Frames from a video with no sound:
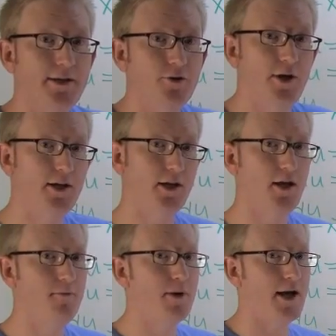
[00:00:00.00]
integrate,
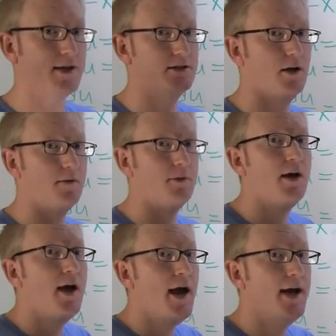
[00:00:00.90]
and back sub.
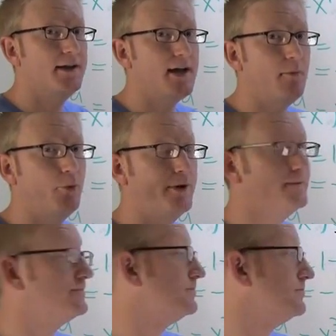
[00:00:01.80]
And at that
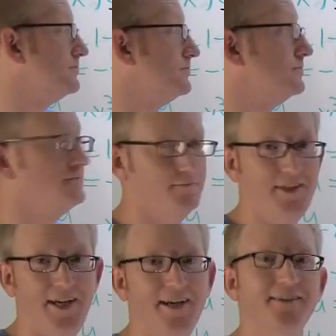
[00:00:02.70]
point,
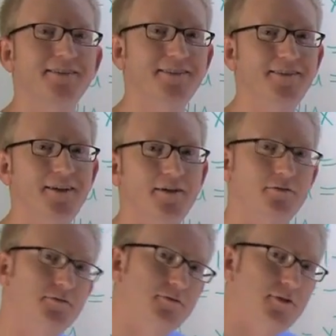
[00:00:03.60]
yeah, you know,
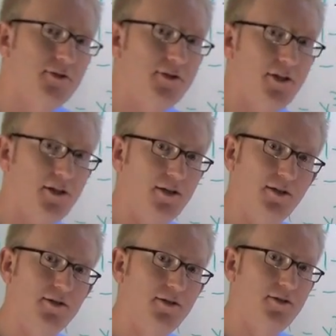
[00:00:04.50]

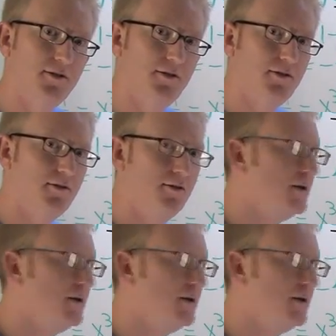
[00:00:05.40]
done.